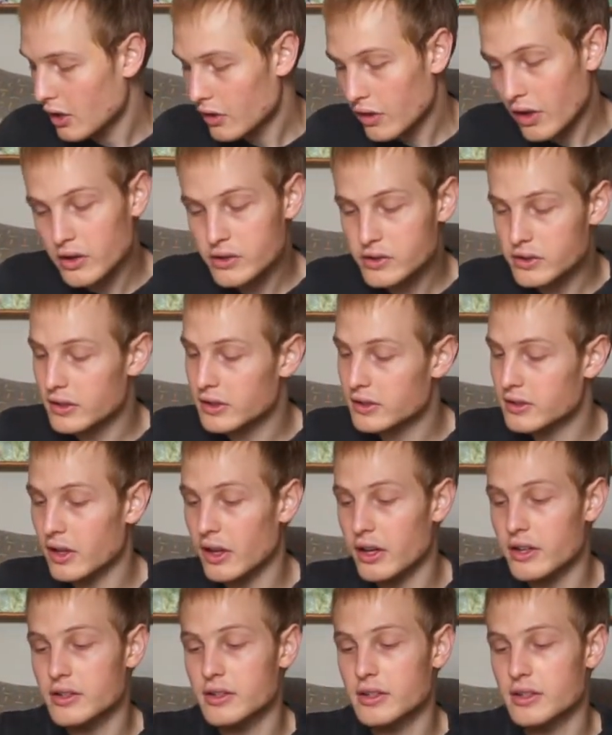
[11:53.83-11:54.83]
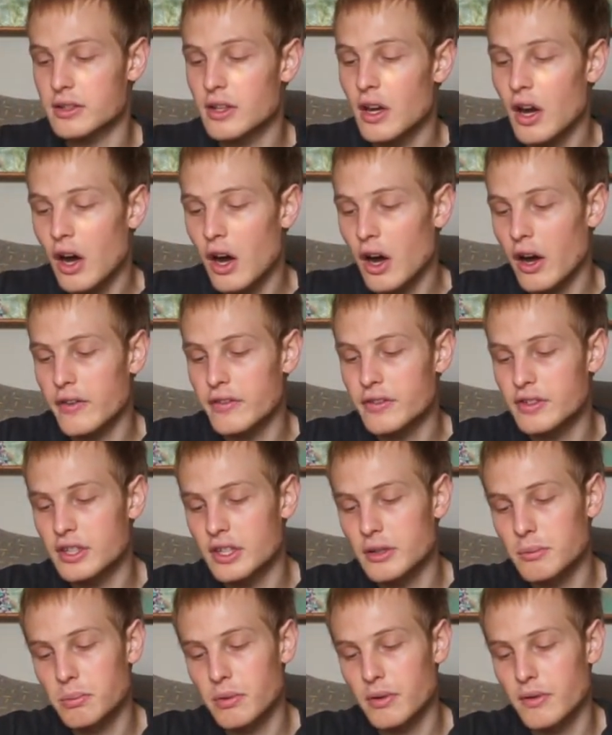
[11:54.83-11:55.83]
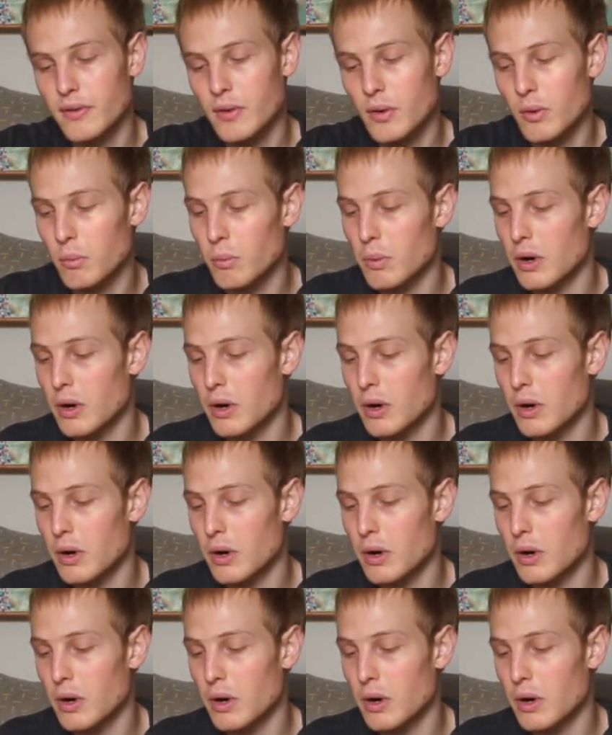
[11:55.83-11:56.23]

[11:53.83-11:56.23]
Those are the sizes I've seen perform